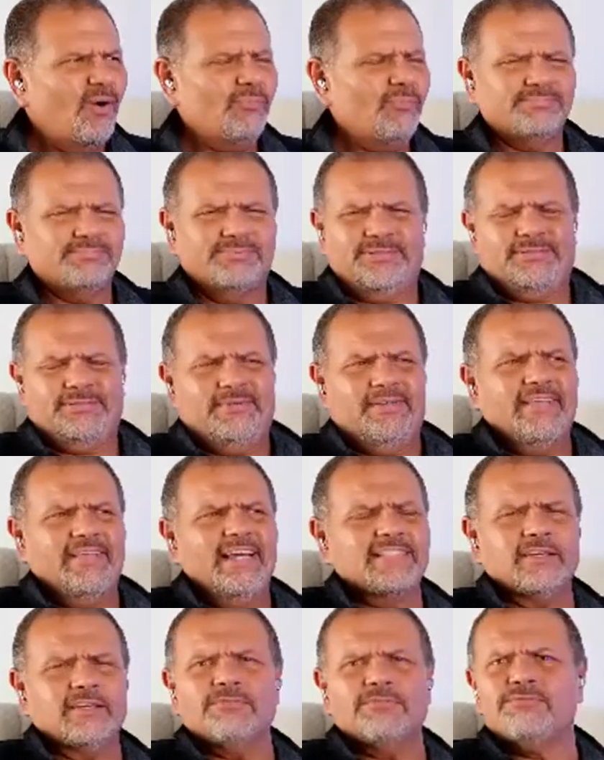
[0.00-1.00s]
oh,
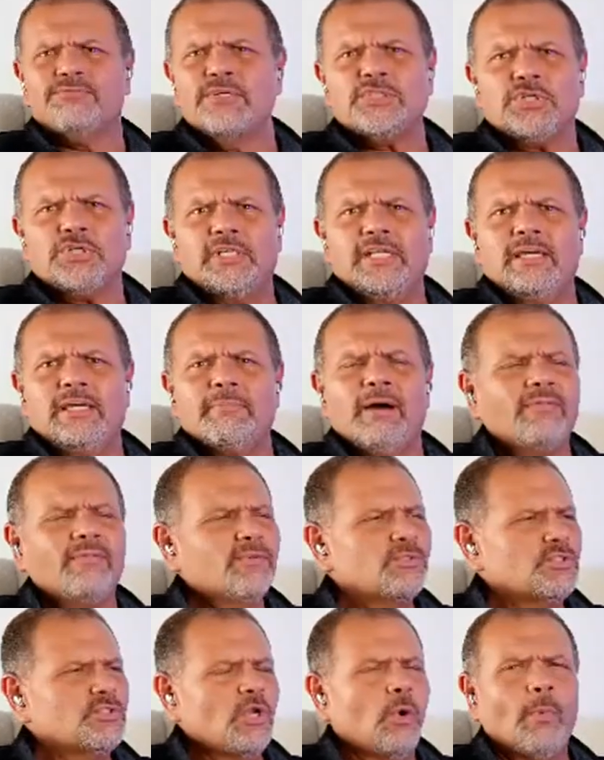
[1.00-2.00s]
that's a phishing email.
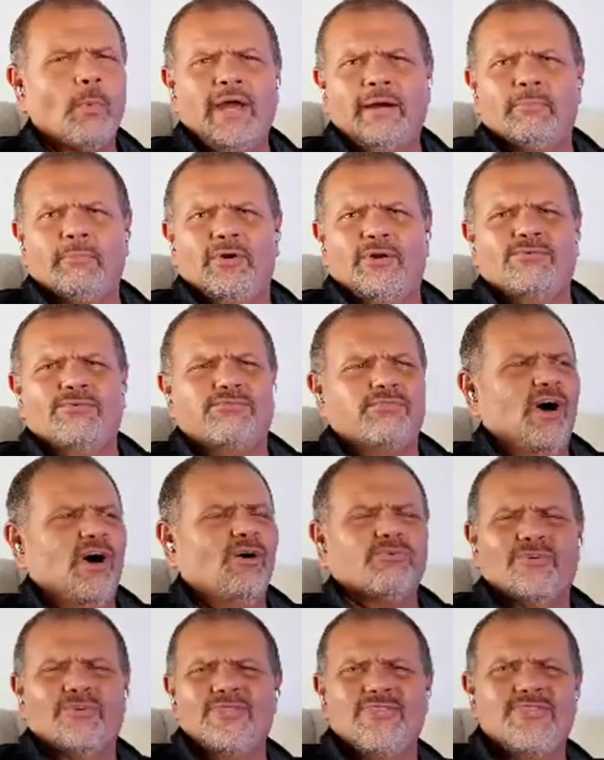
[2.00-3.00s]
There's no way I'm going to
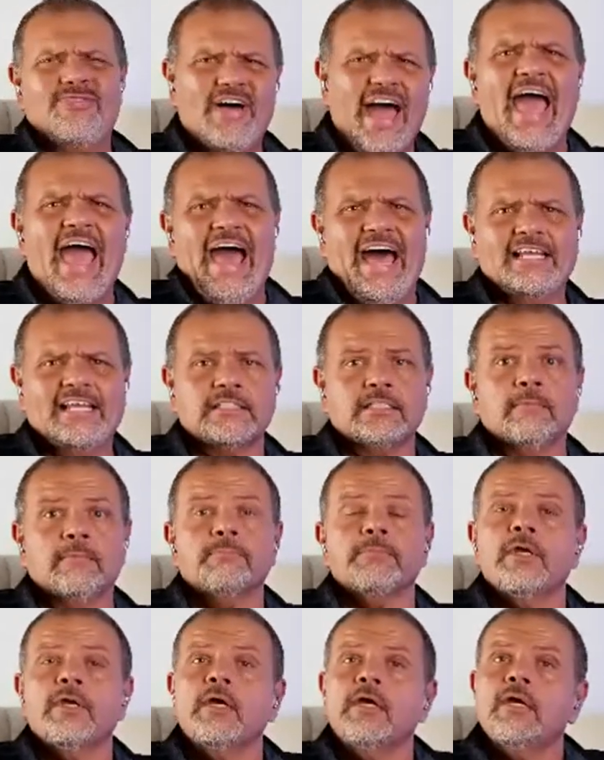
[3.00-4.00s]
fall for that.
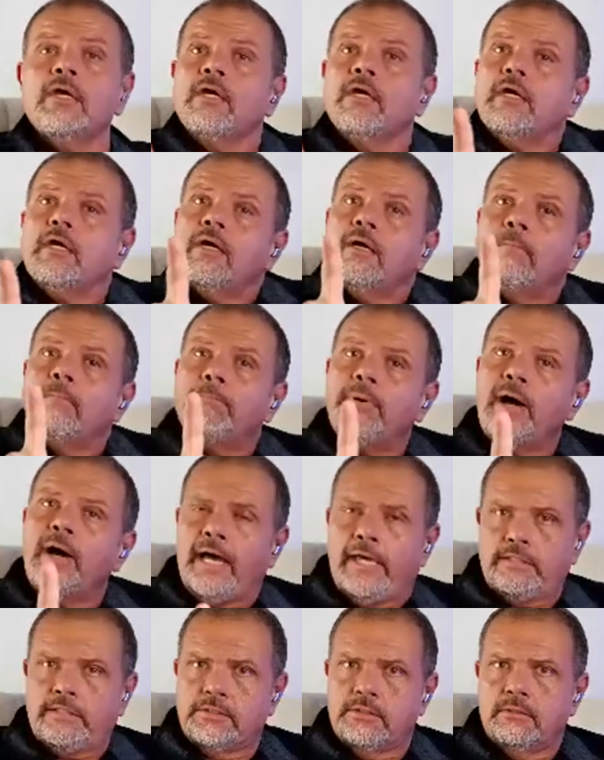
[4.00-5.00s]

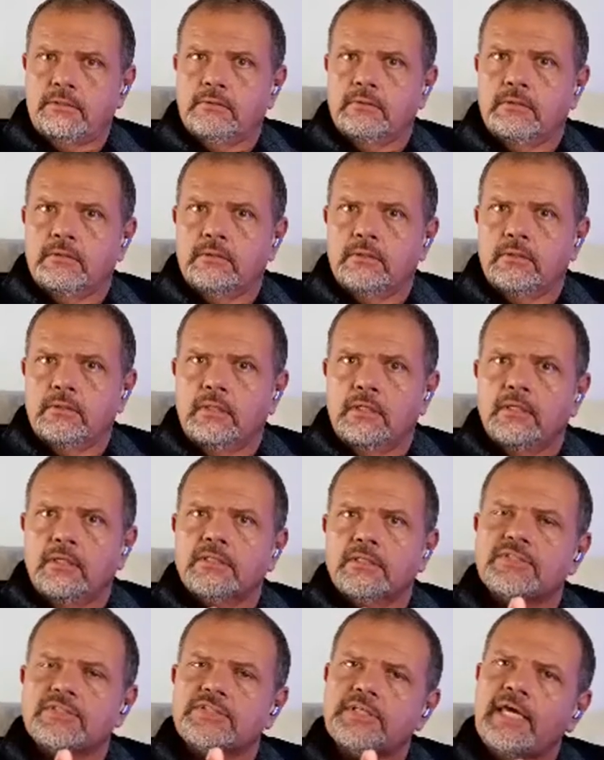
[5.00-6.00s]
But
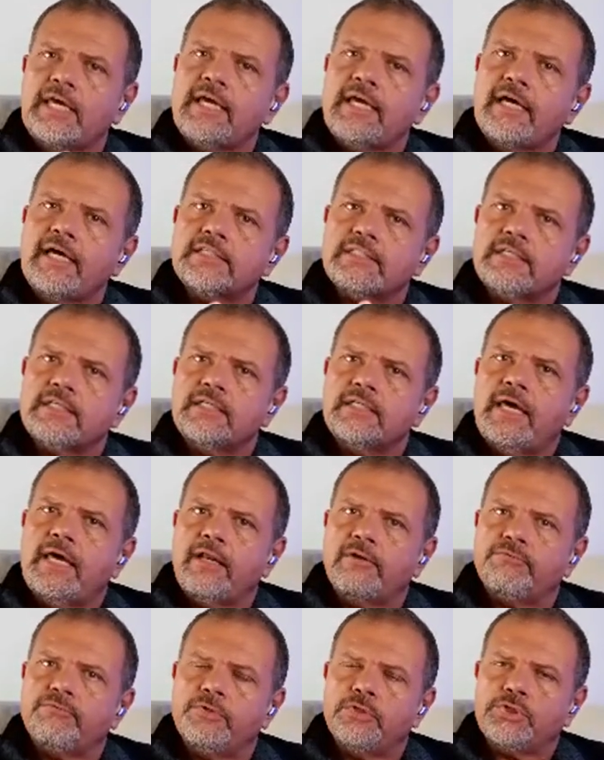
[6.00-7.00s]
say I send out
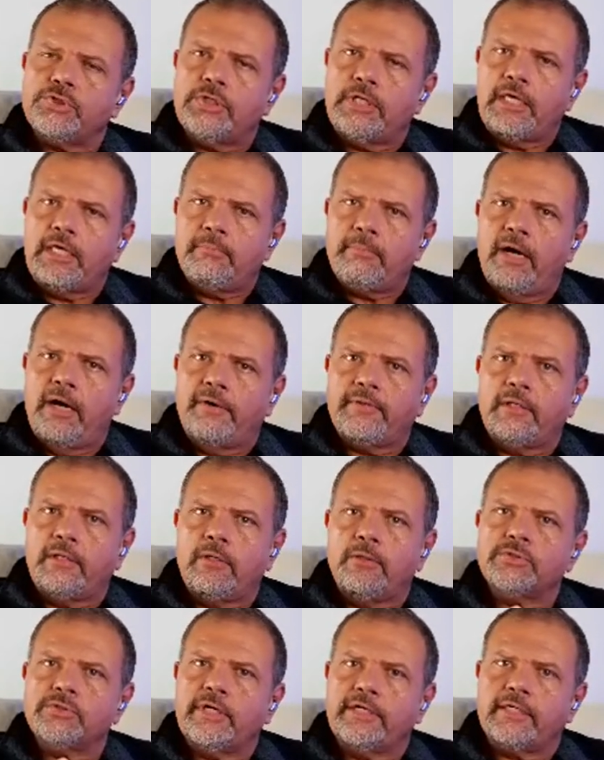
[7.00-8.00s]
a phishing email that
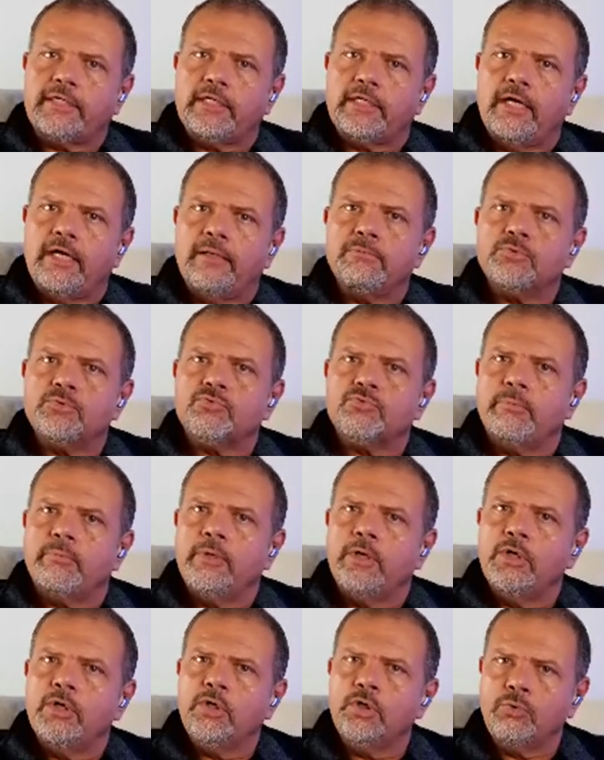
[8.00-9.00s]
looks like it comes from
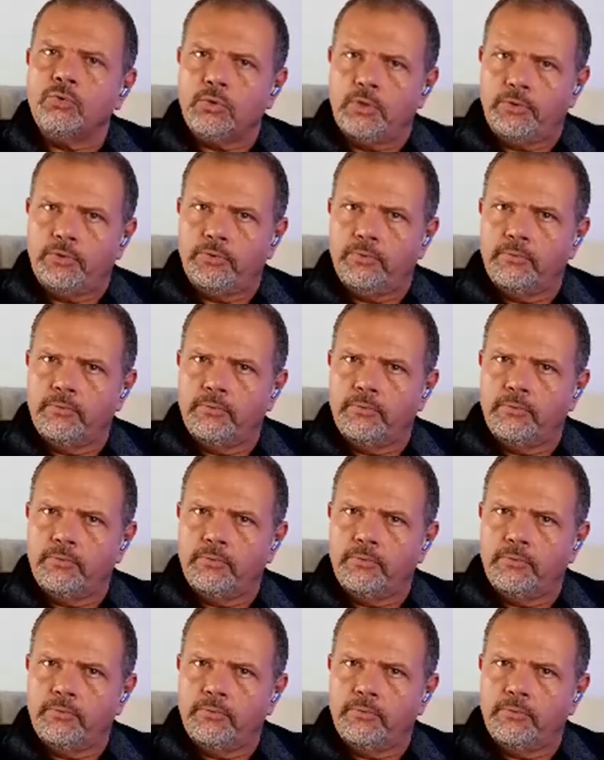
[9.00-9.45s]
Hulu.